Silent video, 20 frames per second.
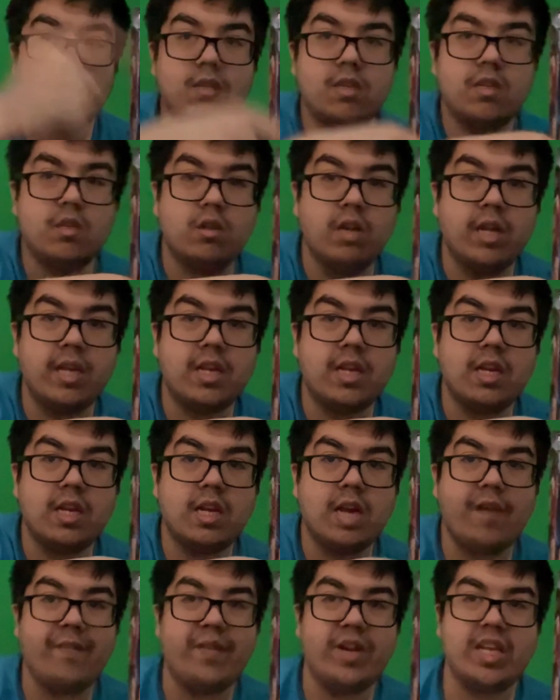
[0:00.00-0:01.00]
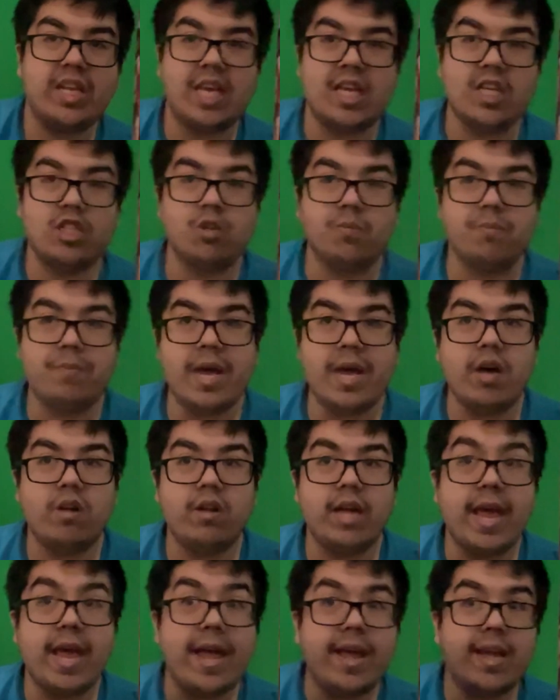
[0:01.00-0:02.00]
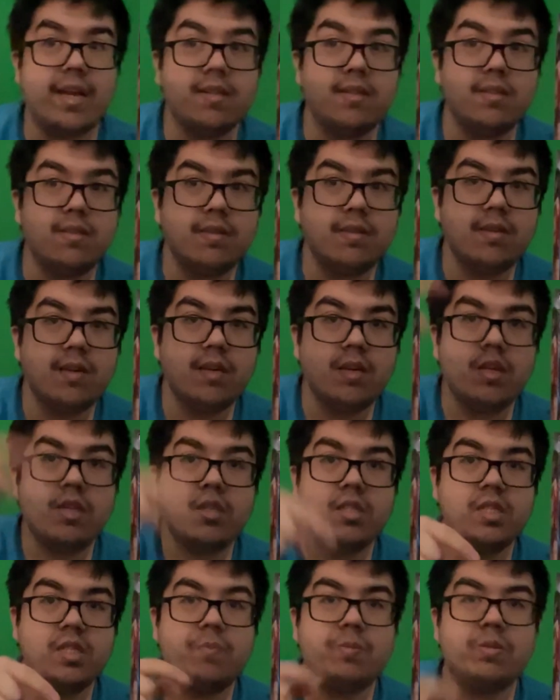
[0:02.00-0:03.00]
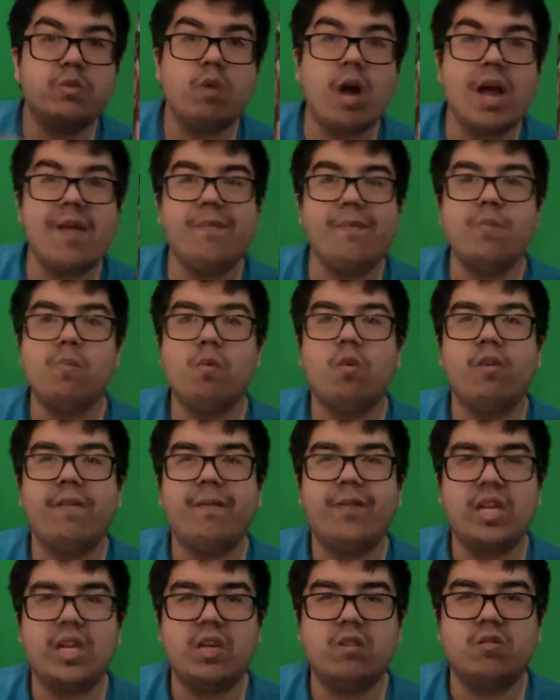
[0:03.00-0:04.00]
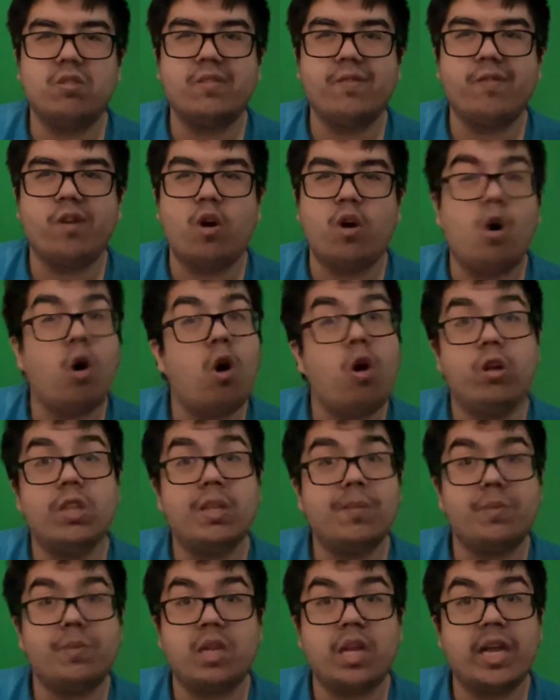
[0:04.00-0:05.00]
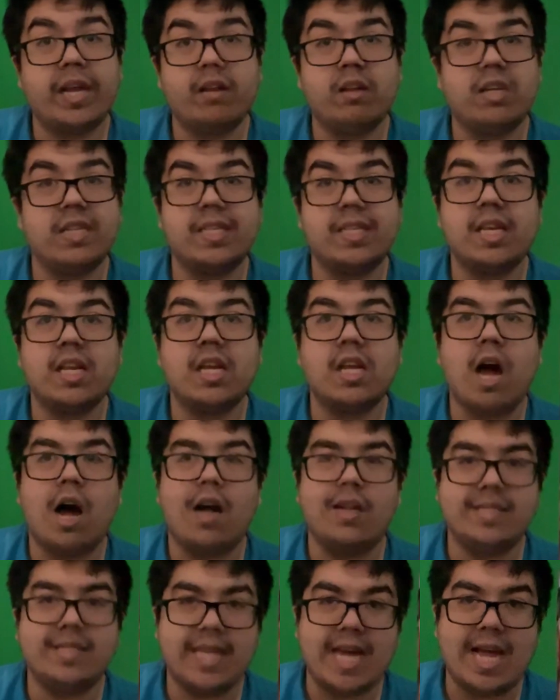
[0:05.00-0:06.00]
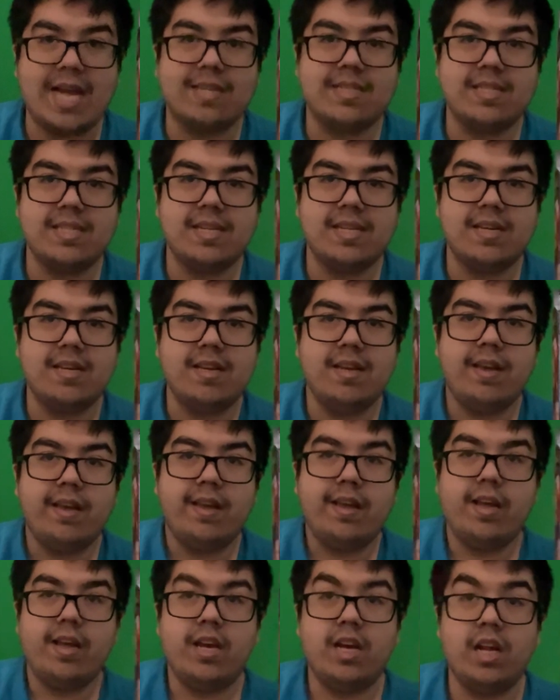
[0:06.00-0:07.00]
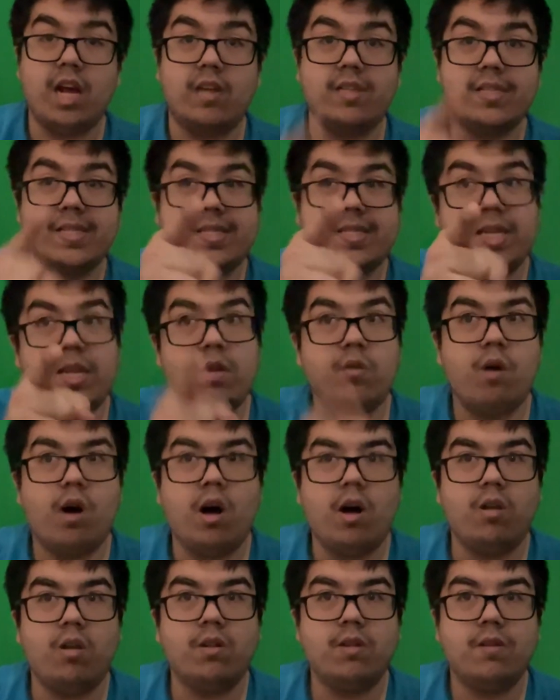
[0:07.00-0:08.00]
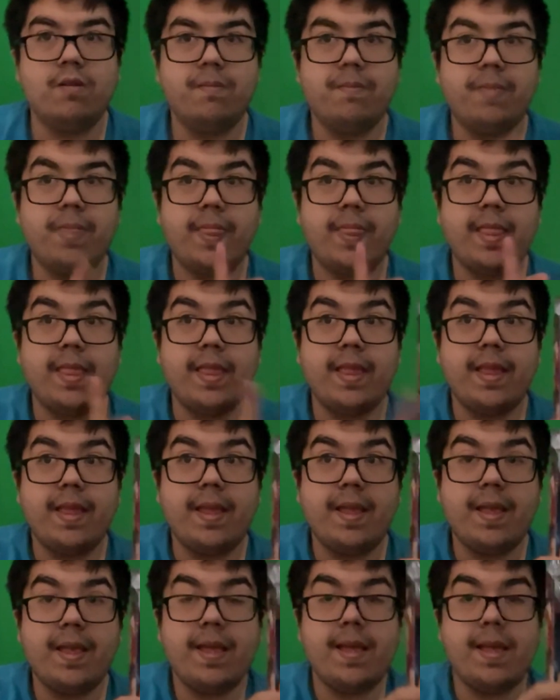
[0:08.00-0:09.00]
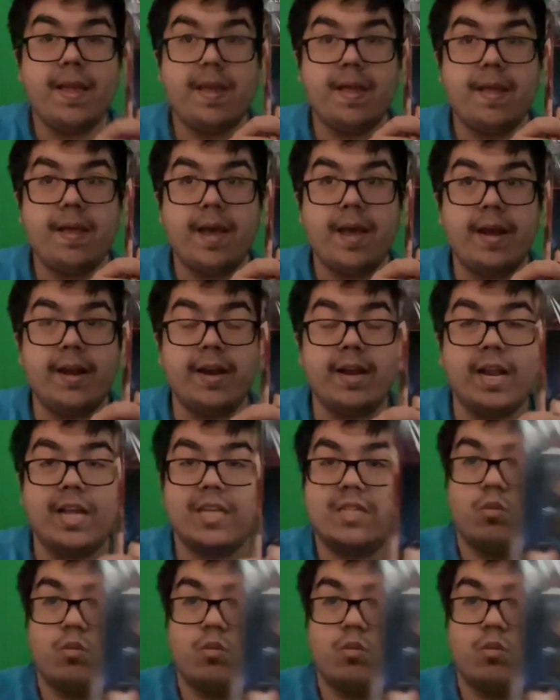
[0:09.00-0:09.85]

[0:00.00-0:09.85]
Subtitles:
click the notification bell, and subscribe for more videos of all the playlists in the contact. And I'll see you all in the next